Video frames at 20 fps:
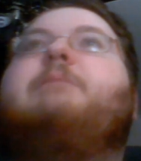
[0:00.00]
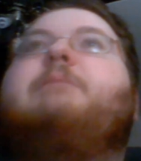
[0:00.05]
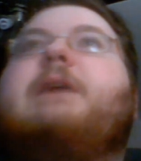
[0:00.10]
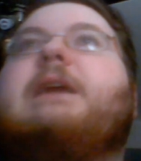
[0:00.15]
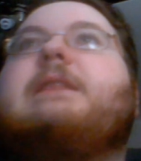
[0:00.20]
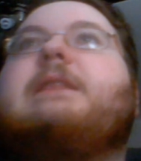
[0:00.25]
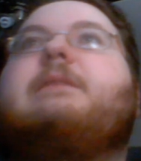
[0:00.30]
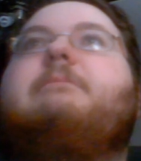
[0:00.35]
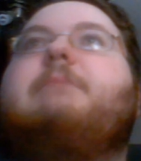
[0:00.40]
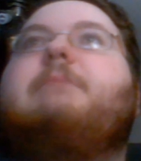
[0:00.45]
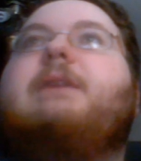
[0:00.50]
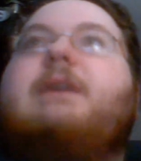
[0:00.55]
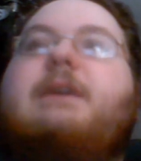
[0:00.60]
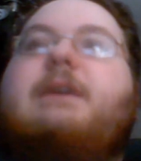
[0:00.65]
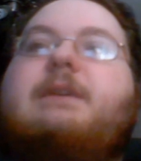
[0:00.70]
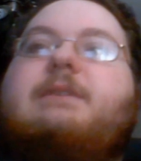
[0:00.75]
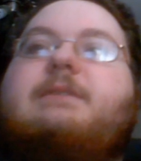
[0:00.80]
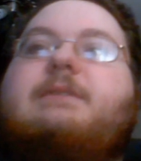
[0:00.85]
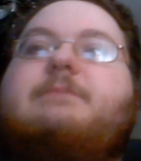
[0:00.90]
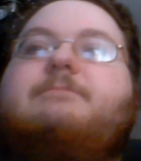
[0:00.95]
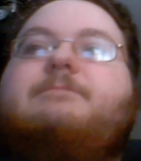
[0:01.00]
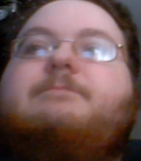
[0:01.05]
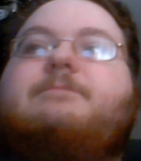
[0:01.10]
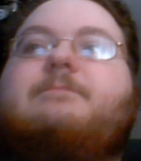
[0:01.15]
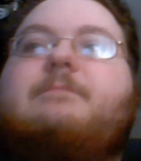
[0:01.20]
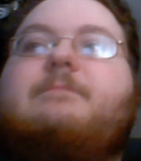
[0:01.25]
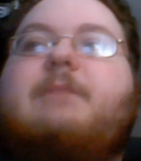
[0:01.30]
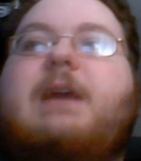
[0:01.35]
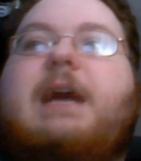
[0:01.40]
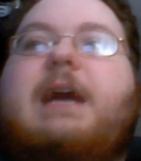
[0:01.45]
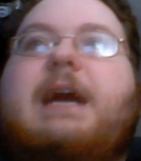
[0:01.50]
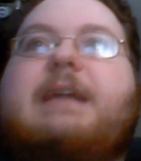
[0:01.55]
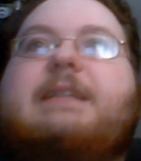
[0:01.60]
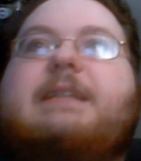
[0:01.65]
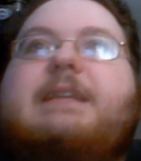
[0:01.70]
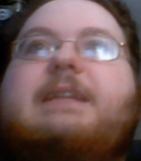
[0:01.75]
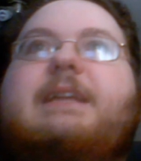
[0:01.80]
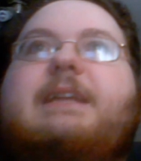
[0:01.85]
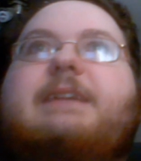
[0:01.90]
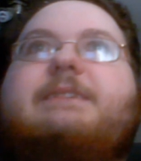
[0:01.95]
The Miz. I think
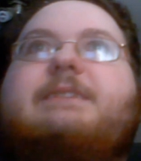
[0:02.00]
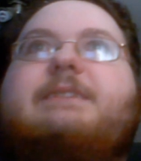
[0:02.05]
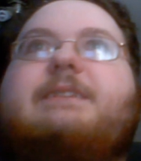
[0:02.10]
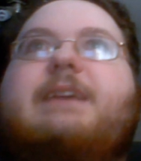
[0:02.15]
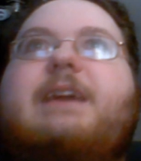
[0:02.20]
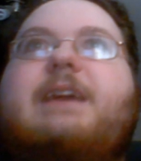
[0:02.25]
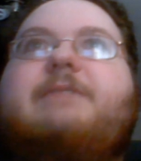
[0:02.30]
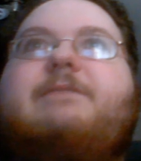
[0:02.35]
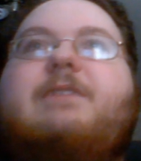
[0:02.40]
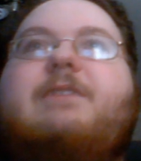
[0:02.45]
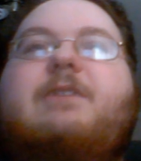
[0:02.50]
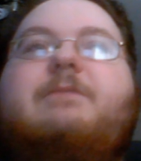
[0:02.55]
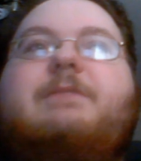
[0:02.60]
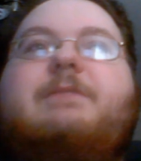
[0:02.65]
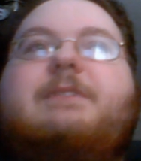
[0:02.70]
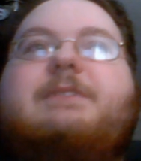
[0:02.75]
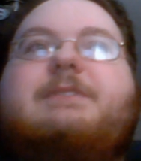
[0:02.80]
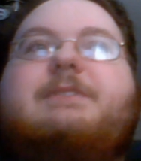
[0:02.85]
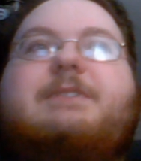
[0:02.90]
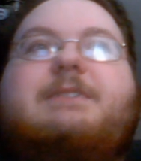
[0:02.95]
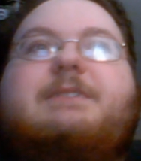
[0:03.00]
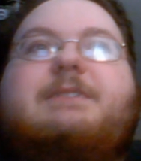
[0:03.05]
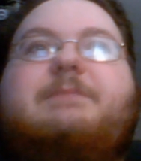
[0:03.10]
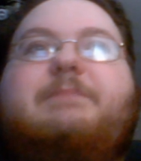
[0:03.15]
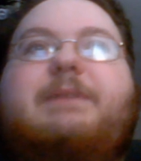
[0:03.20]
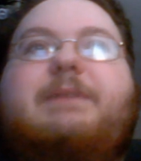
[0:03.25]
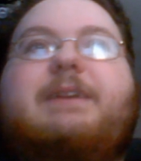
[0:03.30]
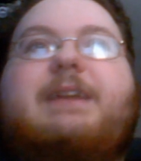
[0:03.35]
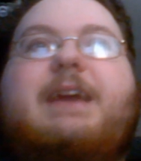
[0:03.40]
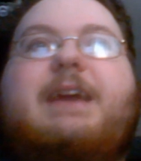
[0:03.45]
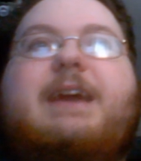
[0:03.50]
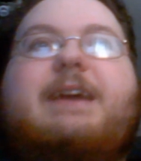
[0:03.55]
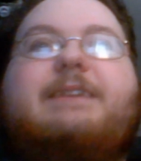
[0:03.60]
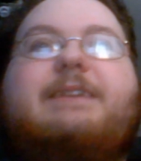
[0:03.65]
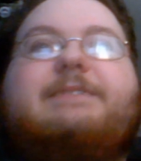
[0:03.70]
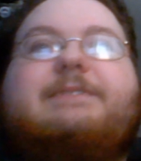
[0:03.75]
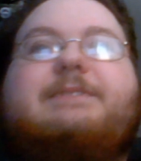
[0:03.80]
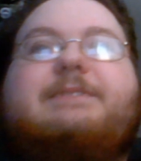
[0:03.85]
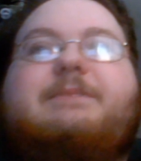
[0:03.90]
they just gave Kofi this just to be an ass, just to,